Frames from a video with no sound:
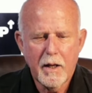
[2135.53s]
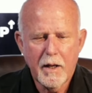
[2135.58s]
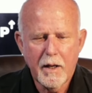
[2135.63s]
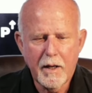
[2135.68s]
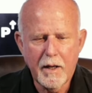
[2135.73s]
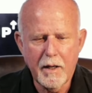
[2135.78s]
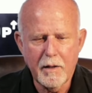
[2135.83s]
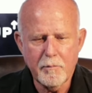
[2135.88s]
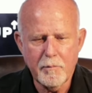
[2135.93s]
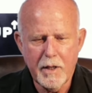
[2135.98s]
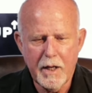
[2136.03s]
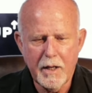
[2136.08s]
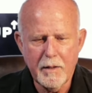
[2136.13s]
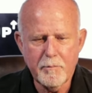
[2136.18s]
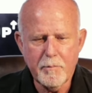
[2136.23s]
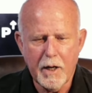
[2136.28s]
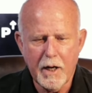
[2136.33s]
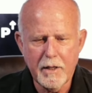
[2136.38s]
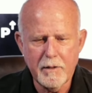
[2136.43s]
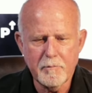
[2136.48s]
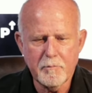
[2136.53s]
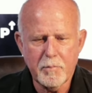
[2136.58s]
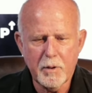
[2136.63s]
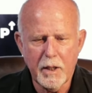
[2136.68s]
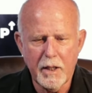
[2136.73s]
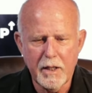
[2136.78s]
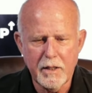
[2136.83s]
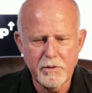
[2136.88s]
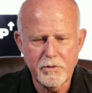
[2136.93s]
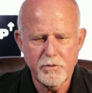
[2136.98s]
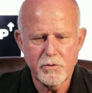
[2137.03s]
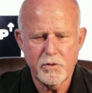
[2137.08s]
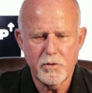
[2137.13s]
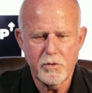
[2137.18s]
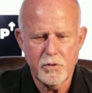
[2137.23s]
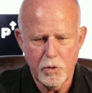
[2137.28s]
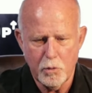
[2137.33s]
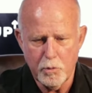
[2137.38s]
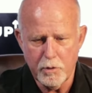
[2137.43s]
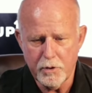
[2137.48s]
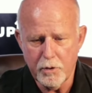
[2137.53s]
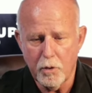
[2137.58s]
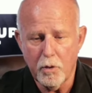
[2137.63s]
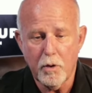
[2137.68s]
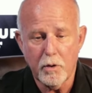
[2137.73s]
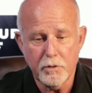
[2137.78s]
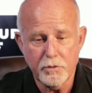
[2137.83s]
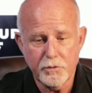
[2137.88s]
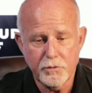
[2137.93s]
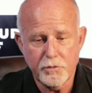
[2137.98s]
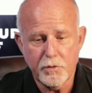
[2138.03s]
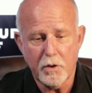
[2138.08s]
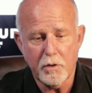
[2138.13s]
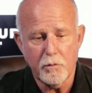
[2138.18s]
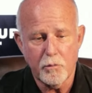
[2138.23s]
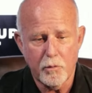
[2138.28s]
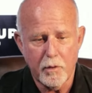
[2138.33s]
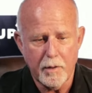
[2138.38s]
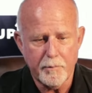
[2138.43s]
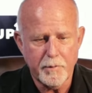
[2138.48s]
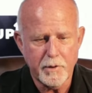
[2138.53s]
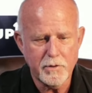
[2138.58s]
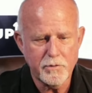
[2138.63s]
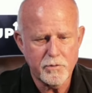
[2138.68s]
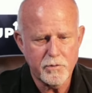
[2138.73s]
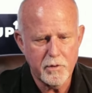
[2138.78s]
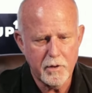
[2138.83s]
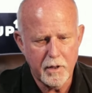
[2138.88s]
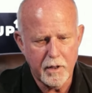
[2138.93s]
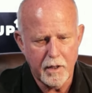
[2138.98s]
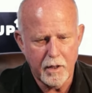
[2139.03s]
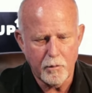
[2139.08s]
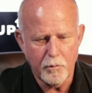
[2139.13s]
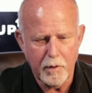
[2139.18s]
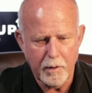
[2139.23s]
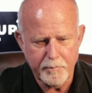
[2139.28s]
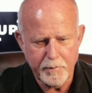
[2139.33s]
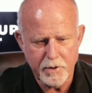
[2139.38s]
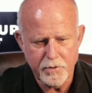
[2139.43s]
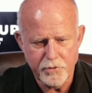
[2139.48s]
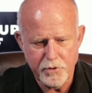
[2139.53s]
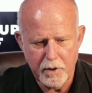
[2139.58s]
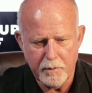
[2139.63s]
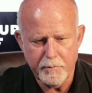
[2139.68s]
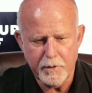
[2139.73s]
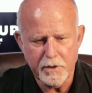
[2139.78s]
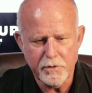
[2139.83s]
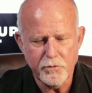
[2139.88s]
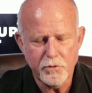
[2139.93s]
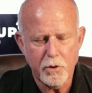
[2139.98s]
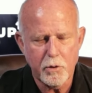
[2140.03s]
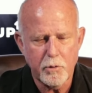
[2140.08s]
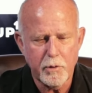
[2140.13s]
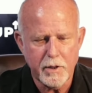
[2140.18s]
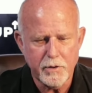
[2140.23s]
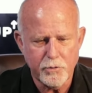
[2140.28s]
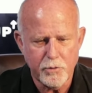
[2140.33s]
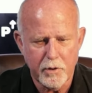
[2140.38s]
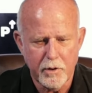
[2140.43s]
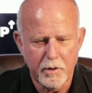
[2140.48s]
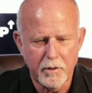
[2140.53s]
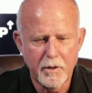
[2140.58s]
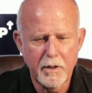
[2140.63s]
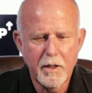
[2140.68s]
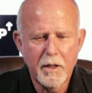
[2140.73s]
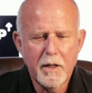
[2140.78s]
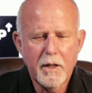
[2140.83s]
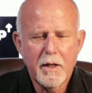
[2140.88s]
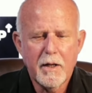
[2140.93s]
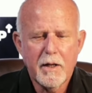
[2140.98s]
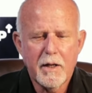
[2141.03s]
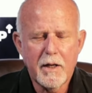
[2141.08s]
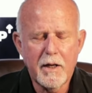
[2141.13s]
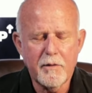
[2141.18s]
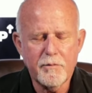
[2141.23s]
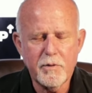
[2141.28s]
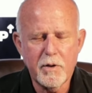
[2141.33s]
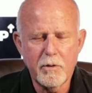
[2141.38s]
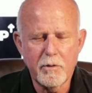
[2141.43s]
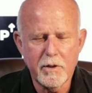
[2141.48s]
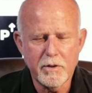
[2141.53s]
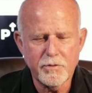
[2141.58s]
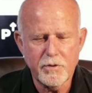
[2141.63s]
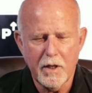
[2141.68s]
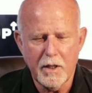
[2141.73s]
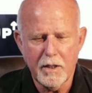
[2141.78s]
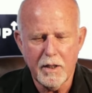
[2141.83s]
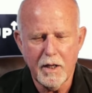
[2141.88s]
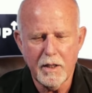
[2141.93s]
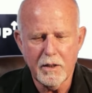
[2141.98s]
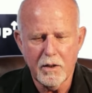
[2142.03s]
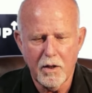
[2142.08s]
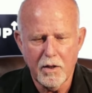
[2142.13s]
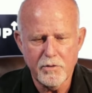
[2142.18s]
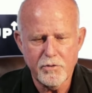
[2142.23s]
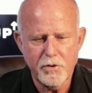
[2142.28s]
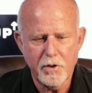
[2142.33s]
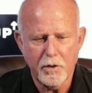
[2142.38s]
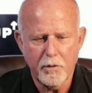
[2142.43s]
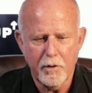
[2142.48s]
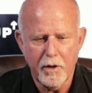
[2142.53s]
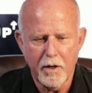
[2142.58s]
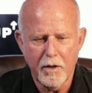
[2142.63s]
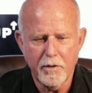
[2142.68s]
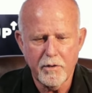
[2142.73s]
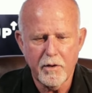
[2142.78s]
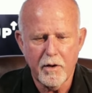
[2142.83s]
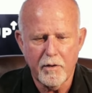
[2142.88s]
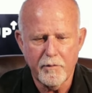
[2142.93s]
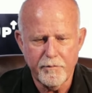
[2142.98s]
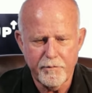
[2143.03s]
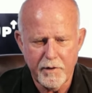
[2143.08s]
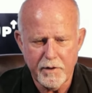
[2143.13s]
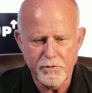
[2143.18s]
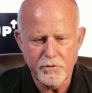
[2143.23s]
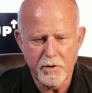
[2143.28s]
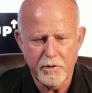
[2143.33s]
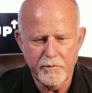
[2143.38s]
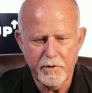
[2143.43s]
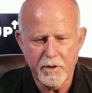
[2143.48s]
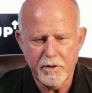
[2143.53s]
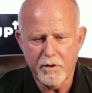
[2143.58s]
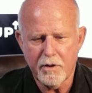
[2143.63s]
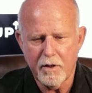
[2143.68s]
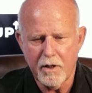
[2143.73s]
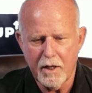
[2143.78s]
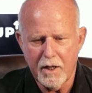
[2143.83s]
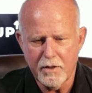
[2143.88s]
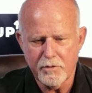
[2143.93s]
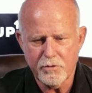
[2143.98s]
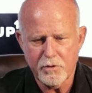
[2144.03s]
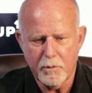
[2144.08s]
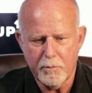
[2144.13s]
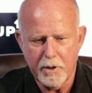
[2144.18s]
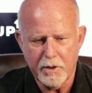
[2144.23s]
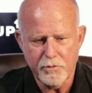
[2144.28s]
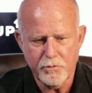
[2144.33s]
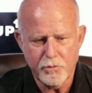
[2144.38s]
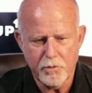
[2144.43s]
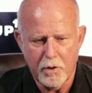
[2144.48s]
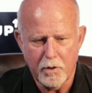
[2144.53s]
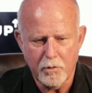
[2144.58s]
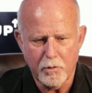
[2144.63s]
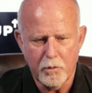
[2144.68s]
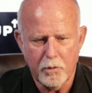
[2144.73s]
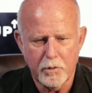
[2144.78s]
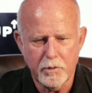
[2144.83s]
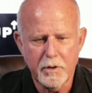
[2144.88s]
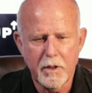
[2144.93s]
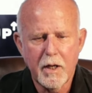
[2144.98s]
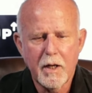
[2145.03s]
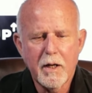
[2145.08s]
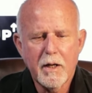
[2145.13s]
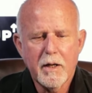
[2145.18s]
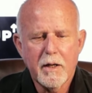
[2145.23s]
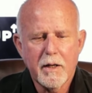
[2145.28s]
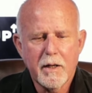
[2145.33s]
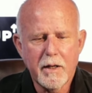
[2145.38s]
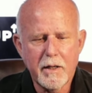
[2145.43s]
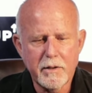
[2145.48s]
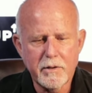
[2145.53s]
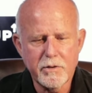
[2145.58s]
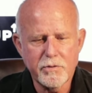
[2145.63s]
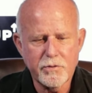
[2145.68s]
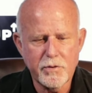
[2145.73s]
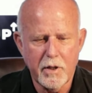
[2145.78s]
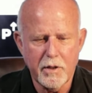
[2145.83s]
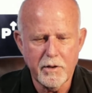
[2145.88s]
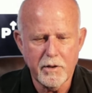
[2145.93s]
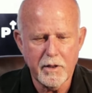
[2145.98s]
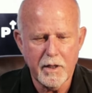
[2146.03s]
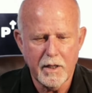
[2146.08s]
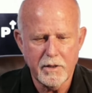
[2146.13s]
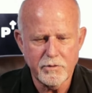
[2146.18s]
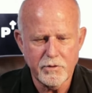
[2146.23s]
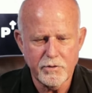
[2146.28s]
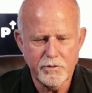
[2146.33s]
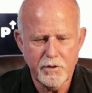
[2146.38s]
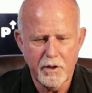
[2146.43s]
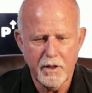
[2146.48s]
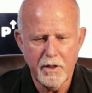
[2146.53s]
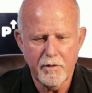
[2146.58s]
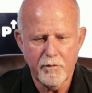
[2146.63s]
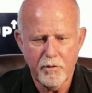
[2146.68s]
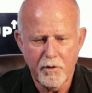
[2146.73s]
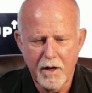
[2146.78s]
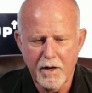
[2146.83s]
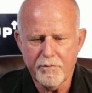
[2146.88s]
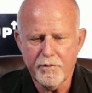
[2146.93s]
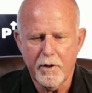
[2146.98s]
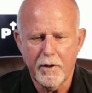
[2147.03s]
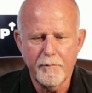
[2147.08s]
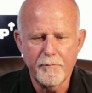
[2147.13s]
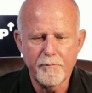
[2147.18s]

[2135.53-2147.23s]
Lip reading: In May, Biden pledged to withhold certain weapon shipments to Israel if the U.S. ally launched a ground offensive into the last Hamas stronghold in the southern Gaza city of Rafah.